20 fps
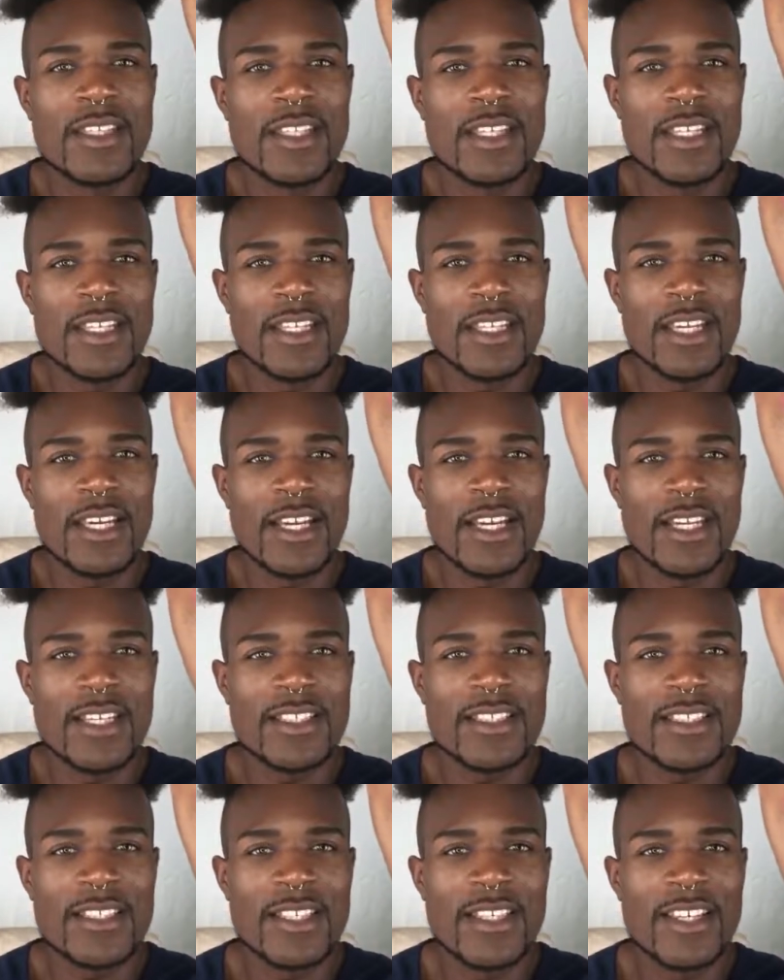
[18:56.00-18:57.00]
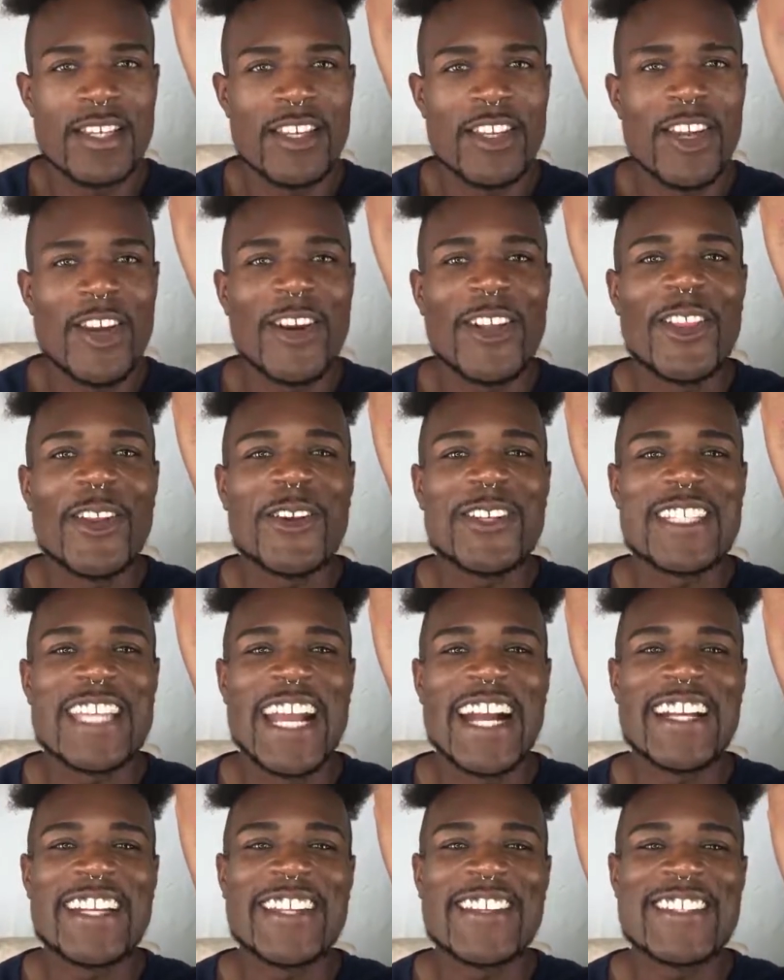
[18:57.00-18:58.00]
Yes. You're a little
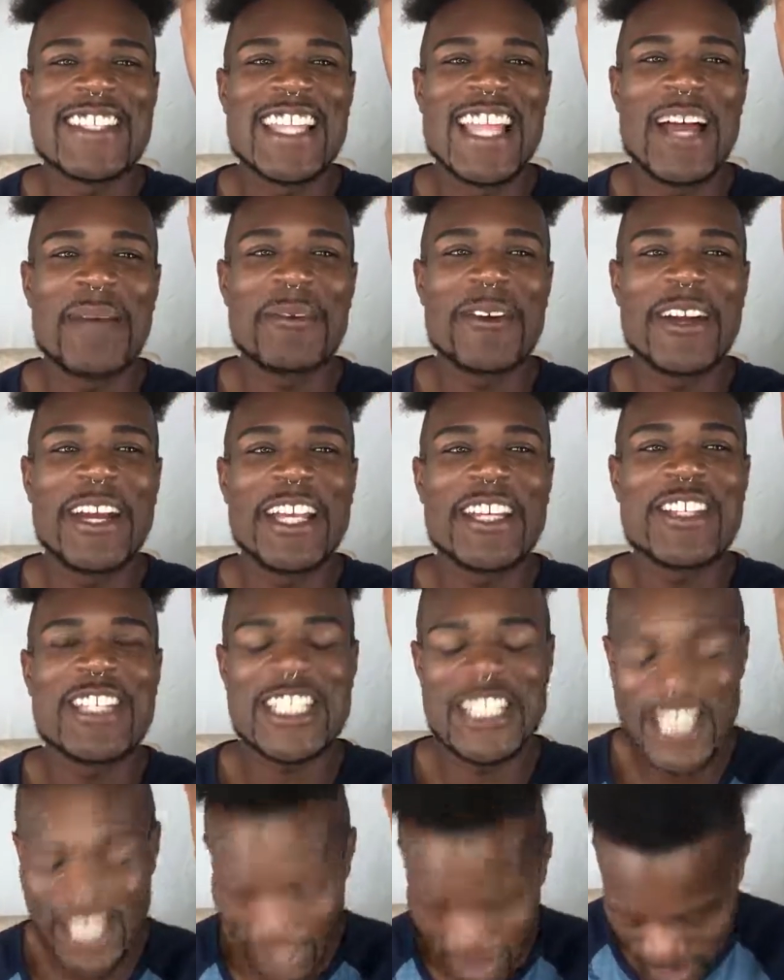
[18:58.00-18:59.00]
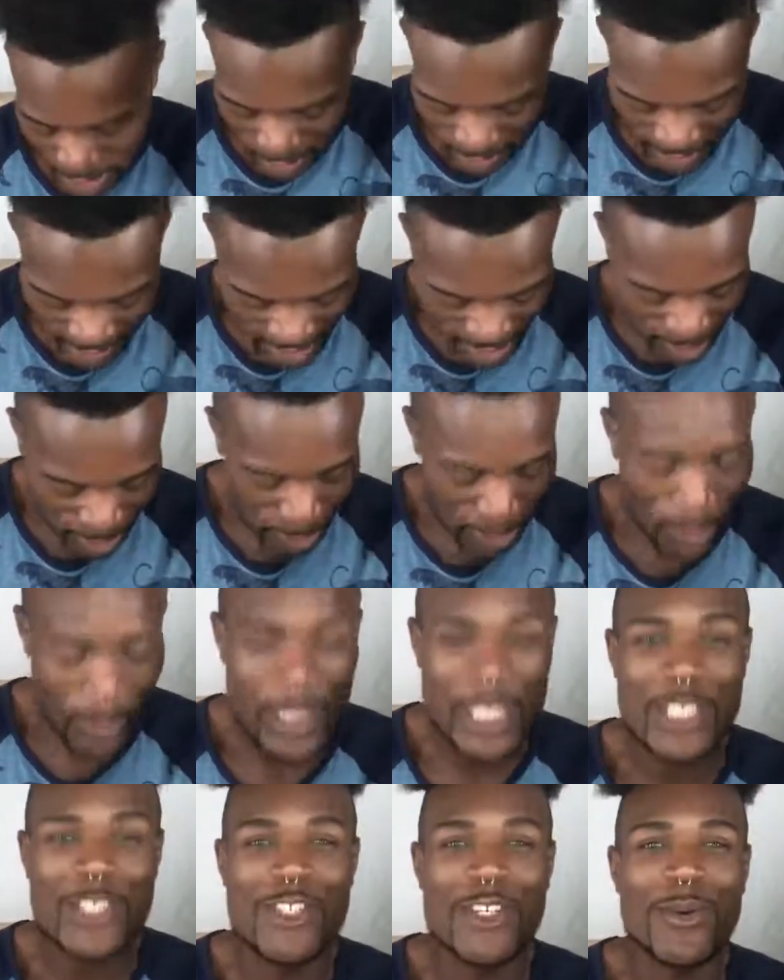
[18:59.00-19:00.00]
scared to use the lime green just because you don't know
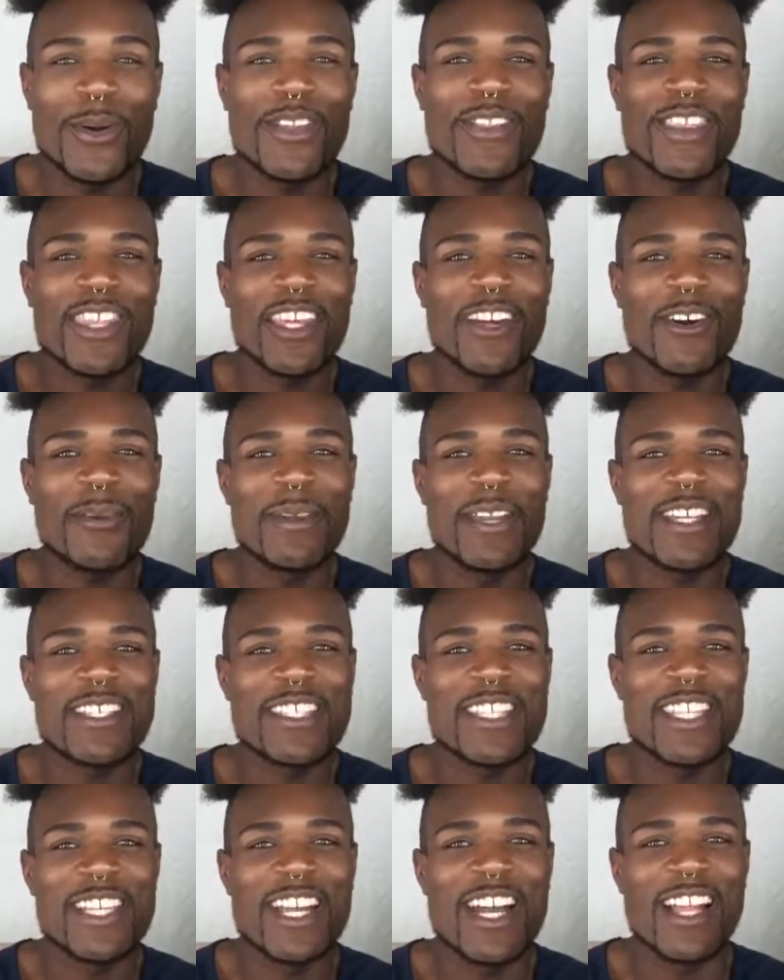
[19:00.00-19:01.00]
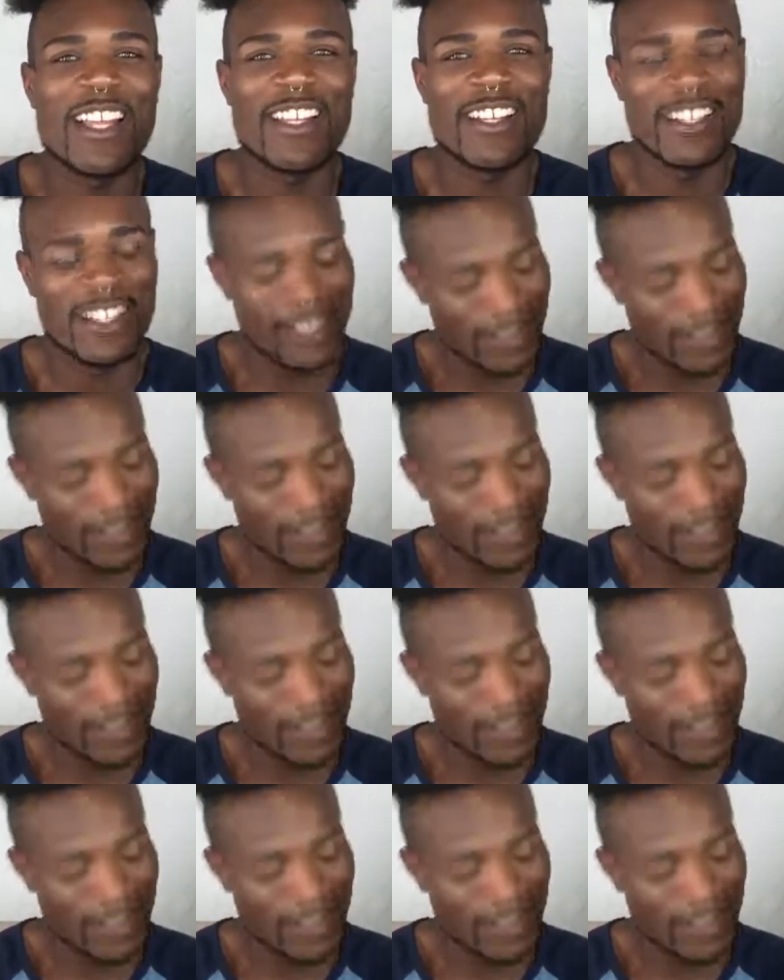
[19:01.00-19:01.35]
what to do with it, or because of the color?